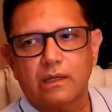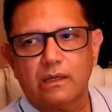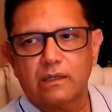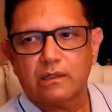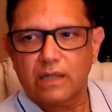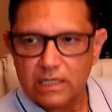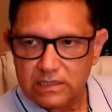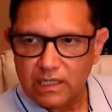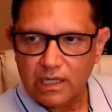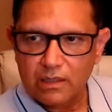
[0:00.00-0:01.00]
does
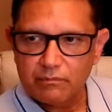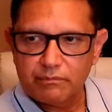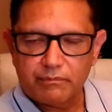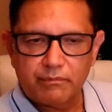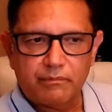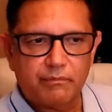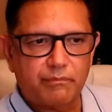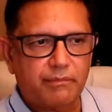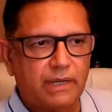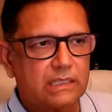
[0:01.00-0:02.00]
help
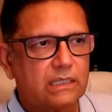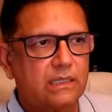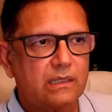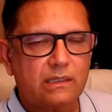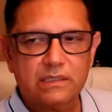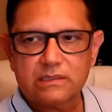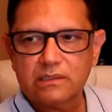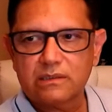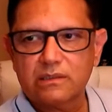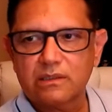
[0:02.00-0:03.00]
but
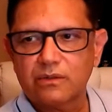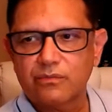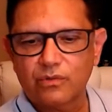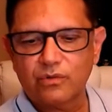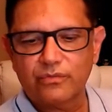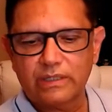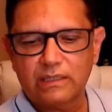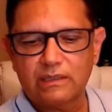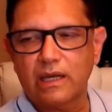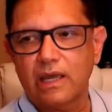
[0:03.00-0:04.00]
doesn't fulfill
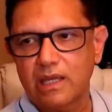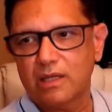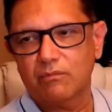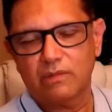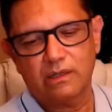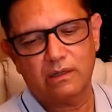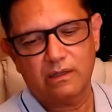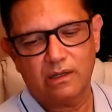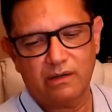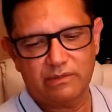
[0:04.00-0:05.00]
the aim
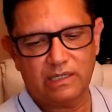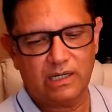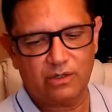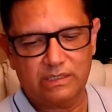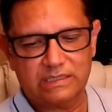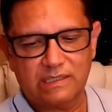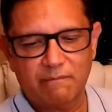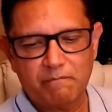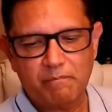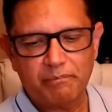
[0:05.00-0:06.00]
of the language.
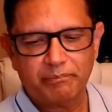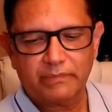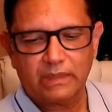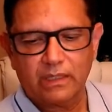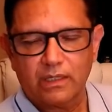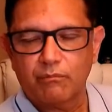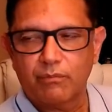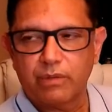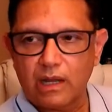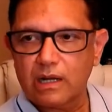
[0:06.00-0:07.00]

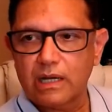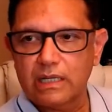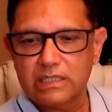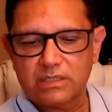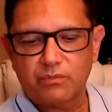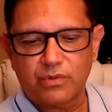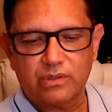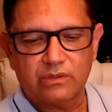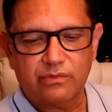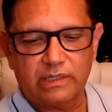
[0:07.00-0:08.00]
Balagha is
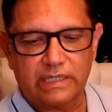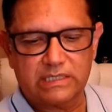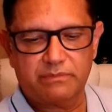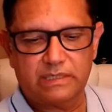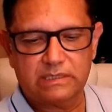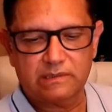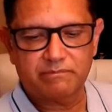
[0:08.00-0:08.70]
important for expression.